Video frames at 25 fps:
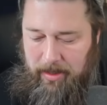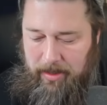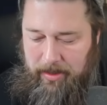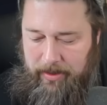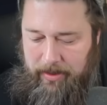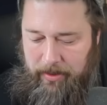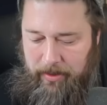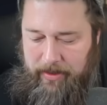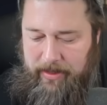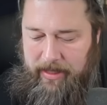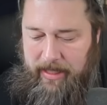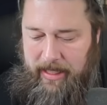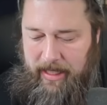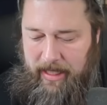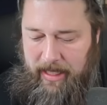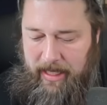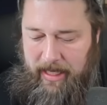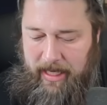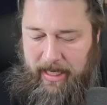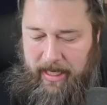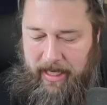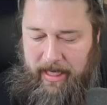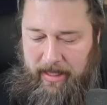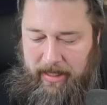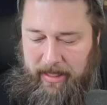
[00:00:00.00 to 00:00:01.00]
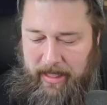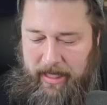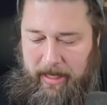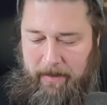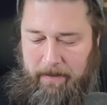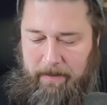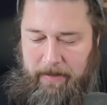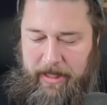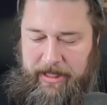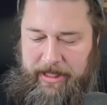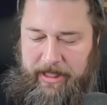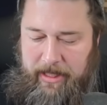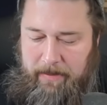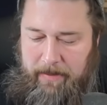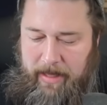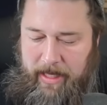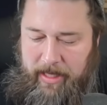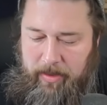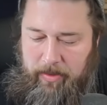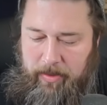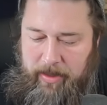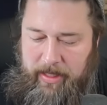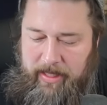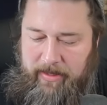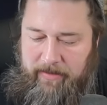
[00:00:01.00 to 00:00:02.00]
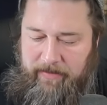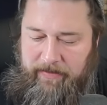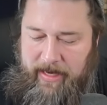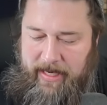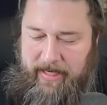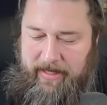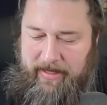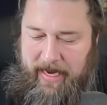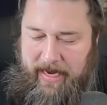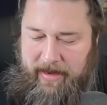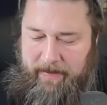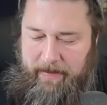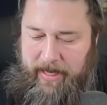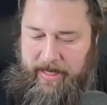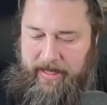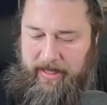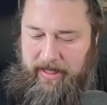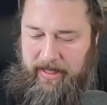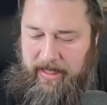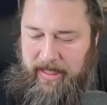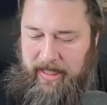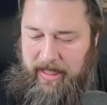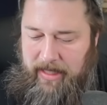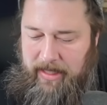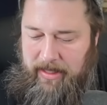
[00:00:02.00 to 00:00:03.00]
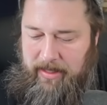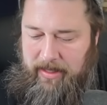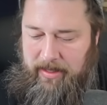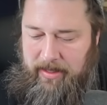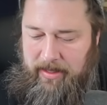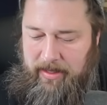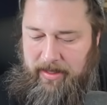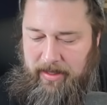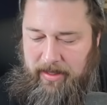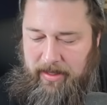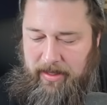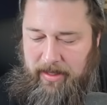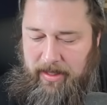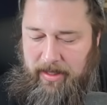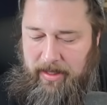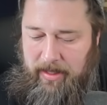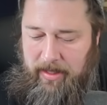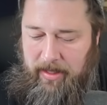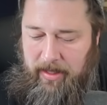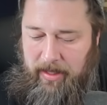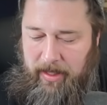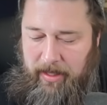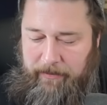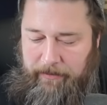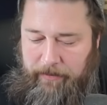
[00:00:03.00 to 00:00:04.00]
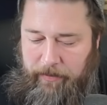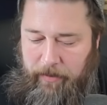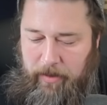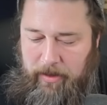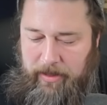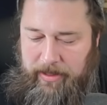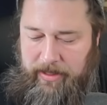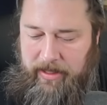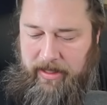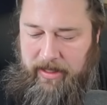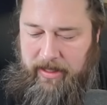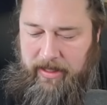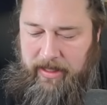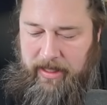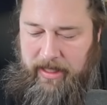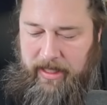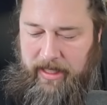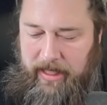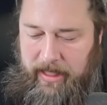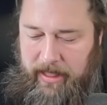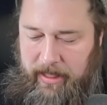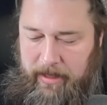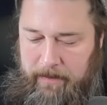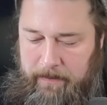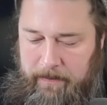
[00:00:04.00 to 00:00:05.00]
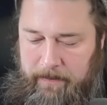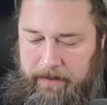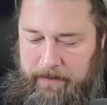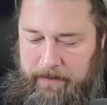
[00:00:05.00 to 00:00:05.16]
So it's like a budget mono green Infect deck by the looks. Unfortunately,